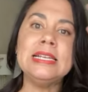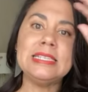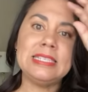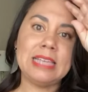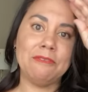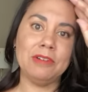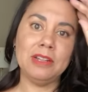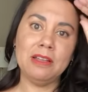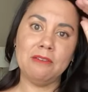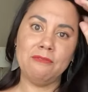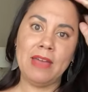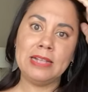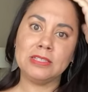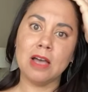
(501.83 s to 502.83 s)
several
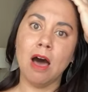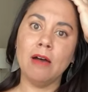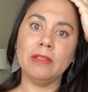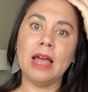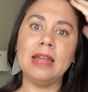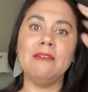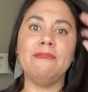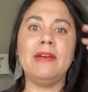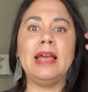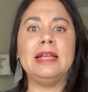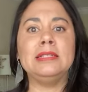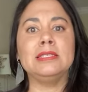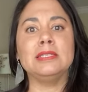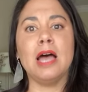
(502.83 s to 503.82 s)
events, online
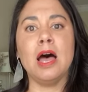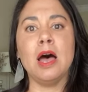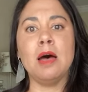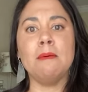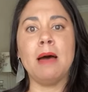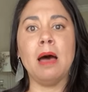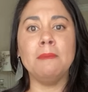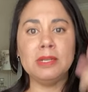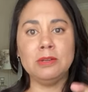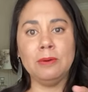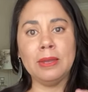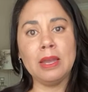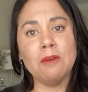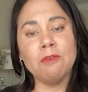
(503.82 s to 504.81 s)
events. I'll be
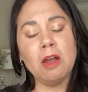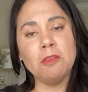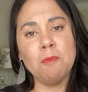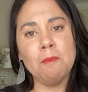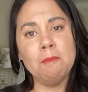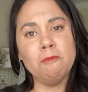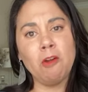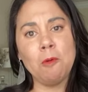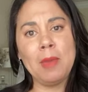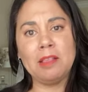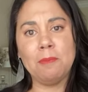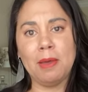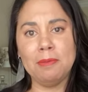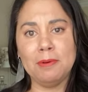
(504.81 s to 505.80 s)
doing a
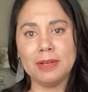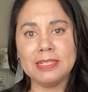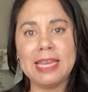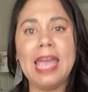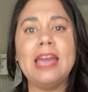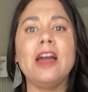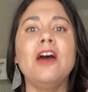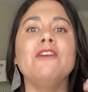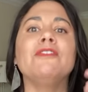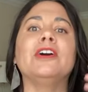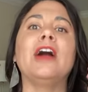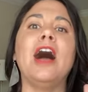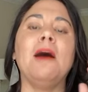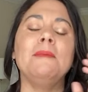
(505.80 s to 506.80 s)
Romance by the Book
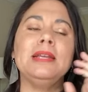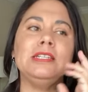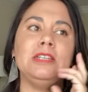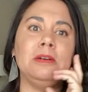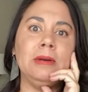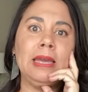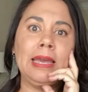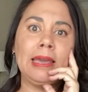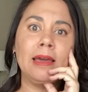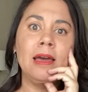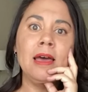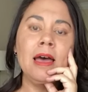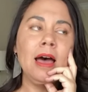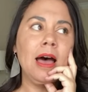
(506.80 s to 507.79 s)
takeover. I'll be doing
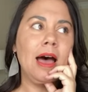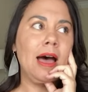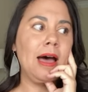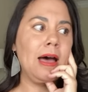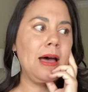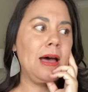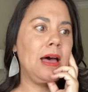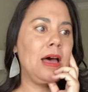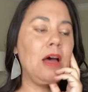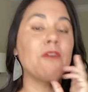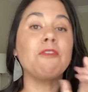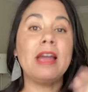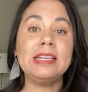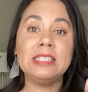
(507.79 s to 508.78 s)

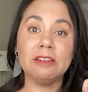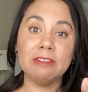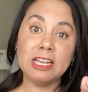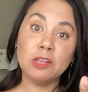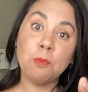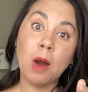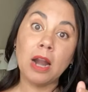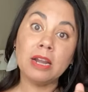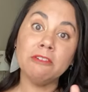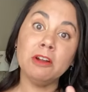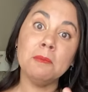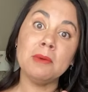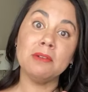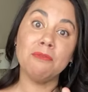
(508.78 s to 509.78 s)
a Racy Reads party
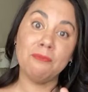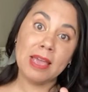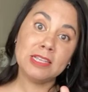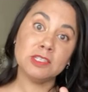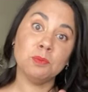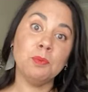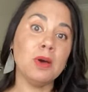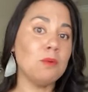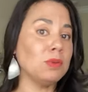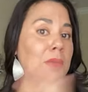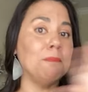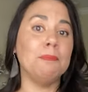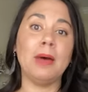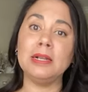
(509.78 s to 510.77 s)
room on Facebook with
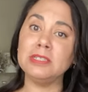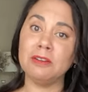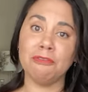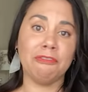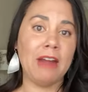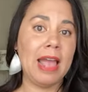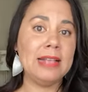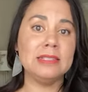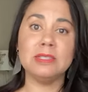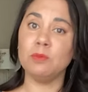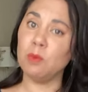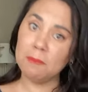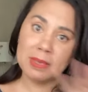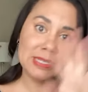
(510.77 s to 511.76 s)
a bunch of friends.
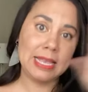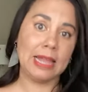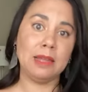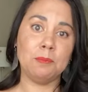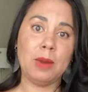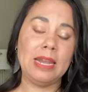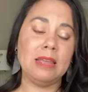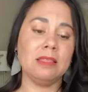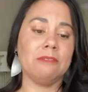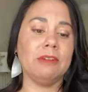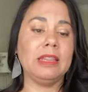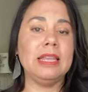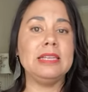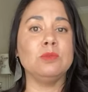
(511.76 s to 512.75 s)
We'll be celebrating the
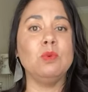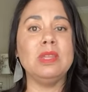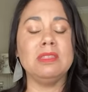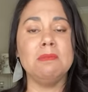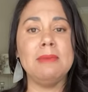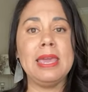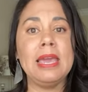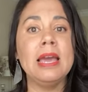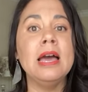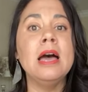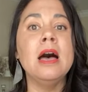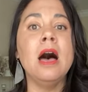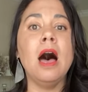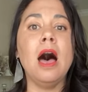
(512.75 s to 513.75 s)
release with me.
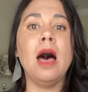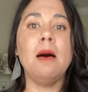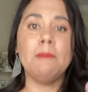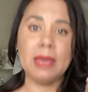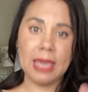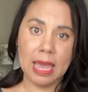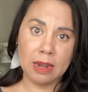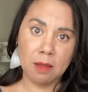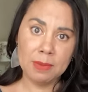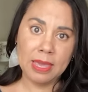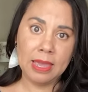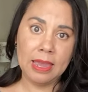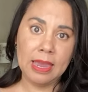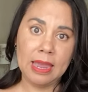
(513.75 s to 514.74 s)
Again, I'll
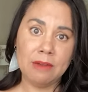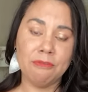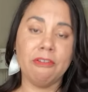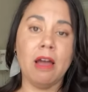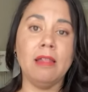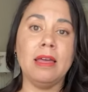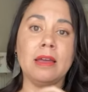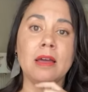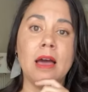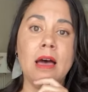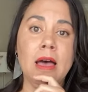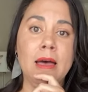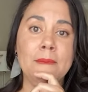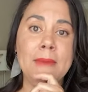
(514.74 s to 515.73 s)
be in Frolic
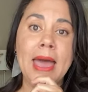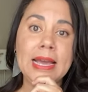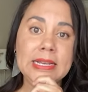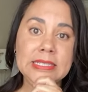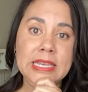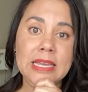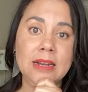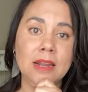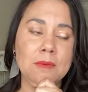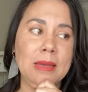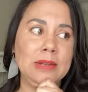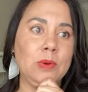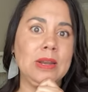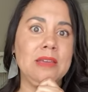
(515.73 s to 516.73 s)
Magazine on
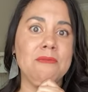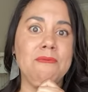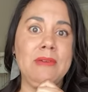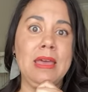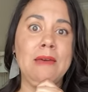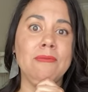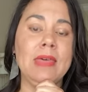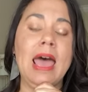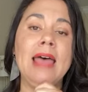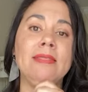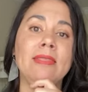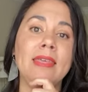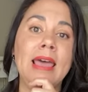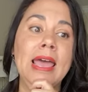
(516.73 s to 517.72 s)
May 25th.
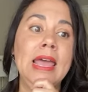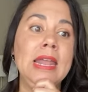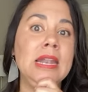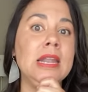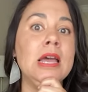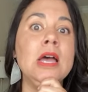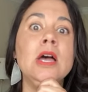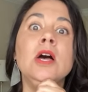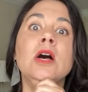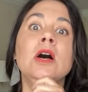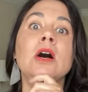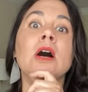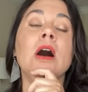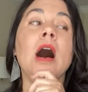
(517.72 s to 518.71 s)
And then
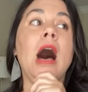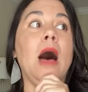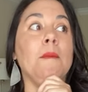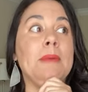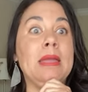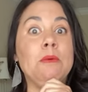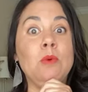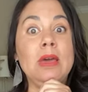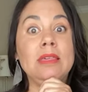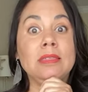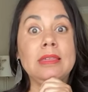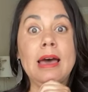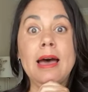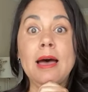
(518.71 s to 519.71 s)
I'll be
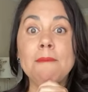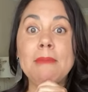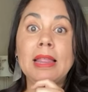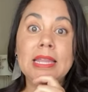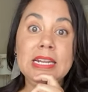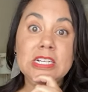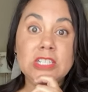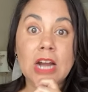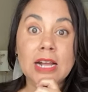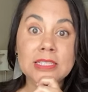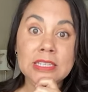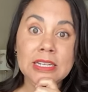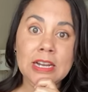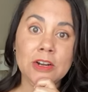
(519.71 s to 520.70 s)
with Melanie
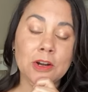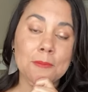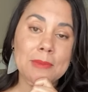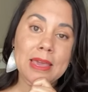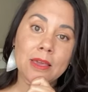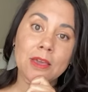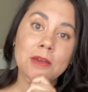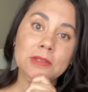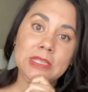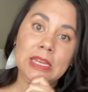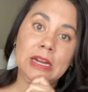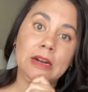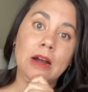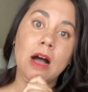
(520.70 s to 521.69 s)
Johnson and her Meet Cutes
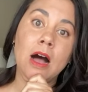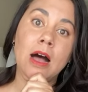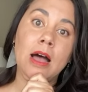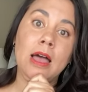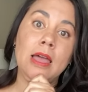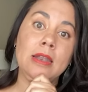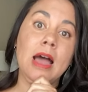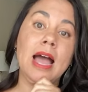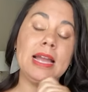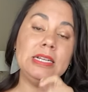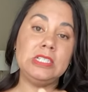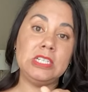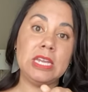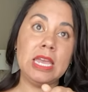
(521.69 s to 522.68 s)
here on
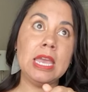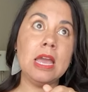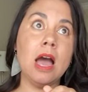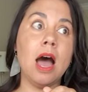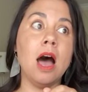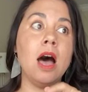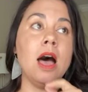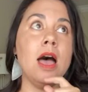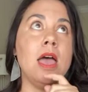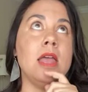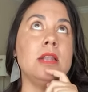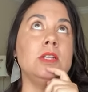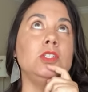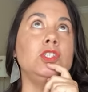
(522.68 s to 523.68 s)
IG
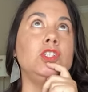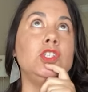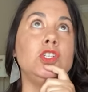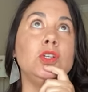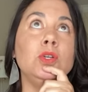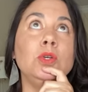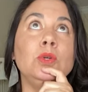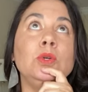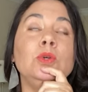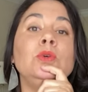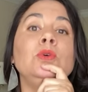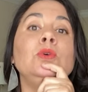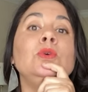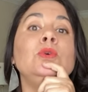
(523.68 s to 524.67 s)
on
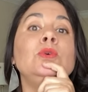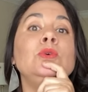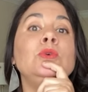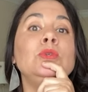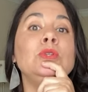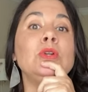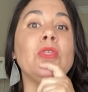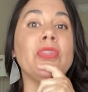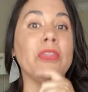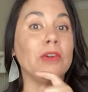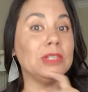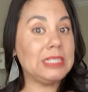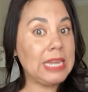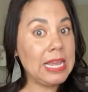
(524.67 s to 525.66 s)
June
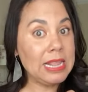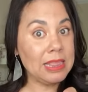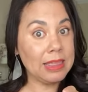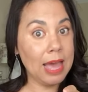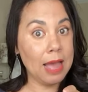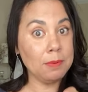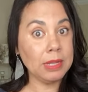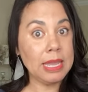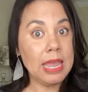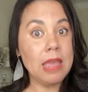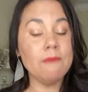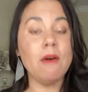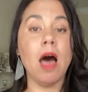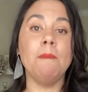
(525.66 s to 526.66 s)
13th, I
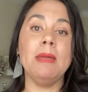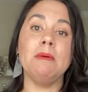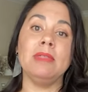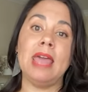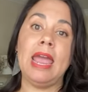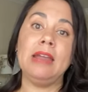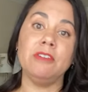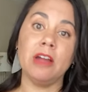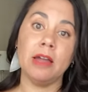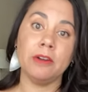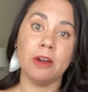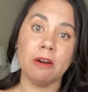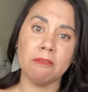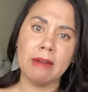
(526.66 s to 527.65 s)
believe. I'll be with Adriana
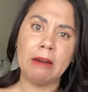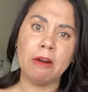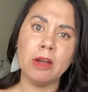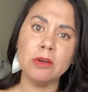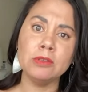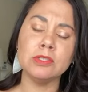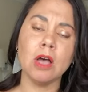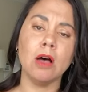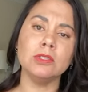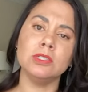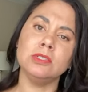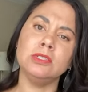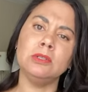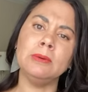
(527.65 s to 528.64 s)
Herrera, who's
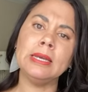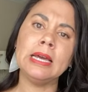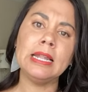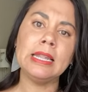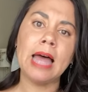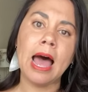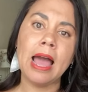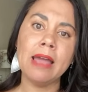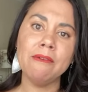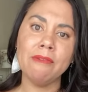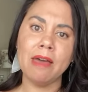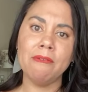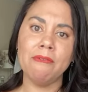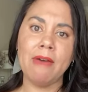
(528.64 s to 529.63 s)
also doing a live
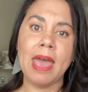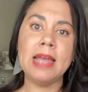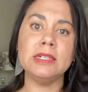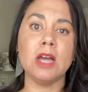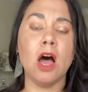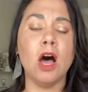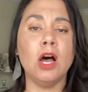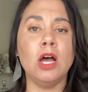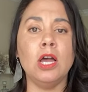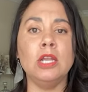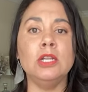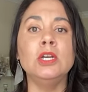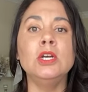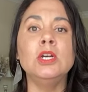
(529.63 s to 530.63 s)
event
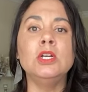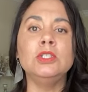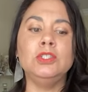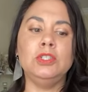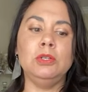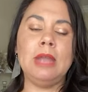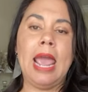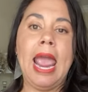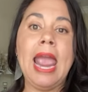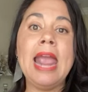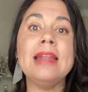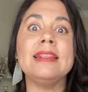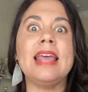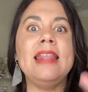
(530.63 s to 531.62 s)
on June
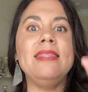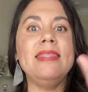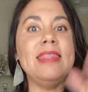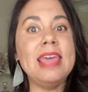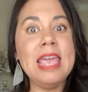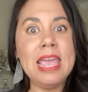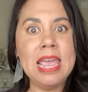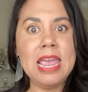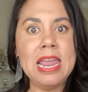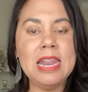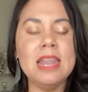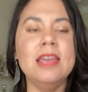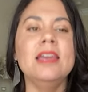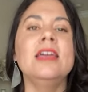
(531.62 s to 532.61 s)
8th. And
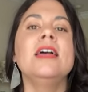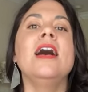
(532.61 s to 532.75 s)
then